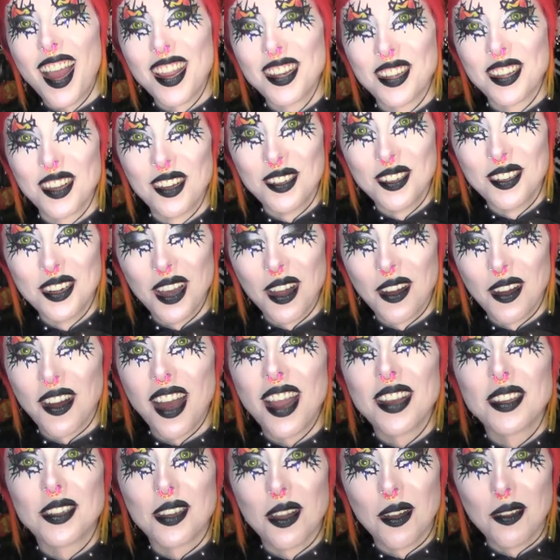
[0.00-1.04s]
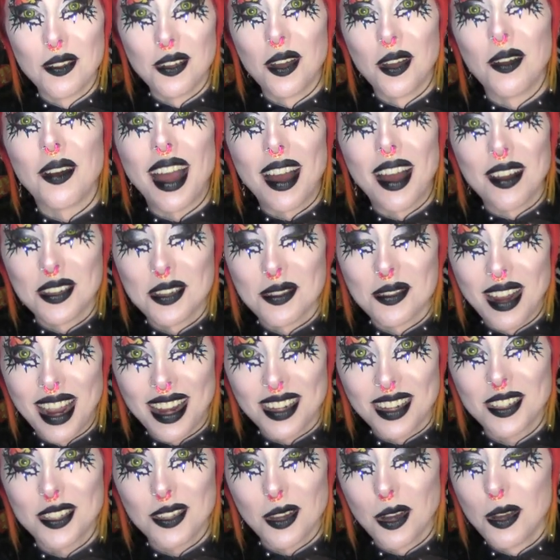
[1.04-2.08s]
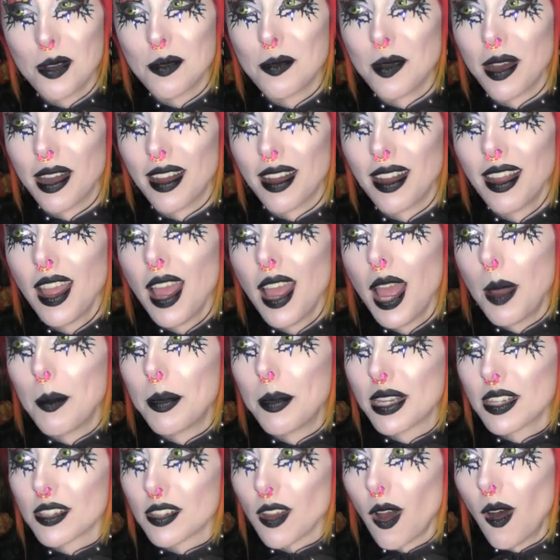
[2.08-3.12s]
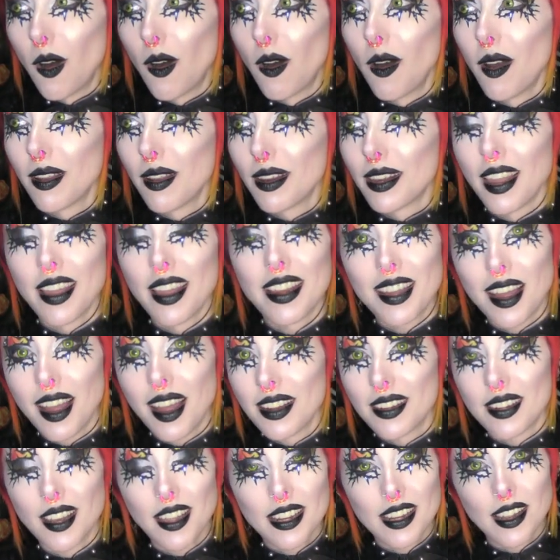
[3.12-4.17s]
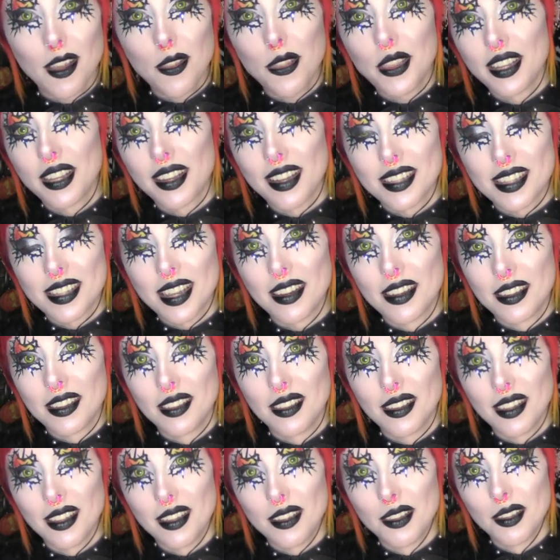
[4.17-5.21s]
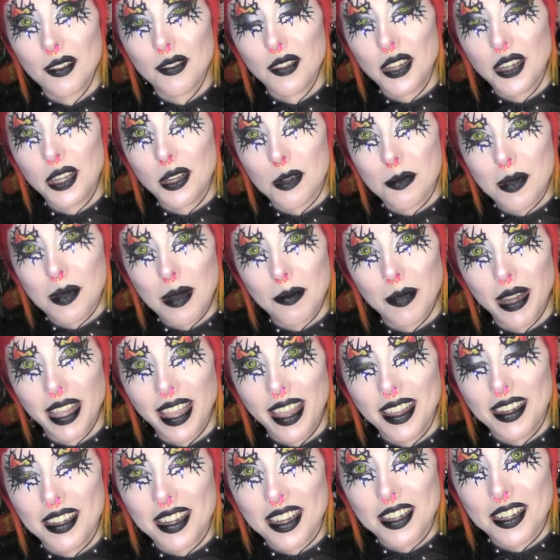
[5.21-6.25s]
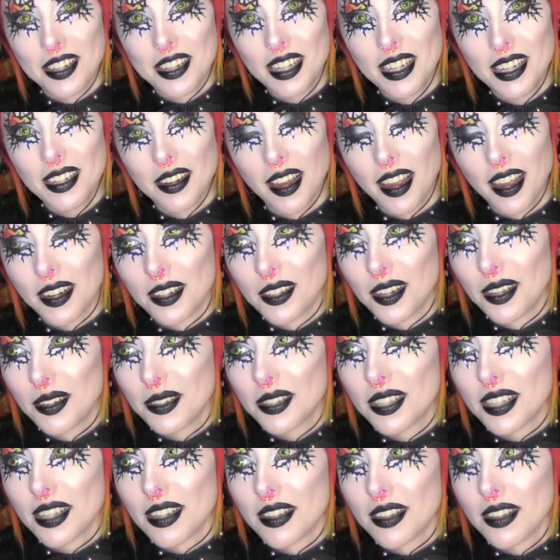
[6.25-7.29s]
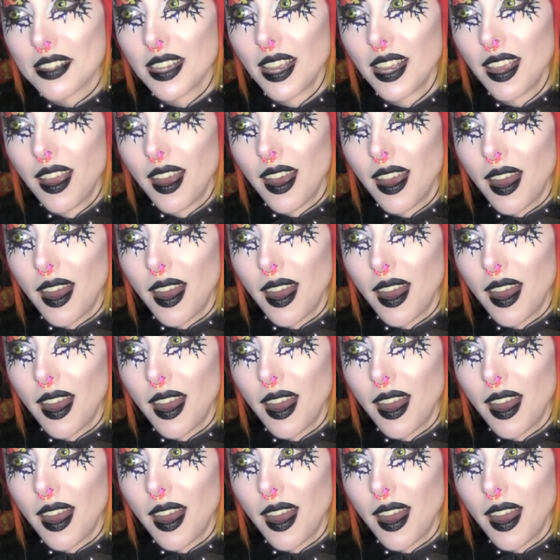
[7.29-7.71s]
I don't know. I don't know how to act sober, because like I think I said in the video about my ADHD diagnosis,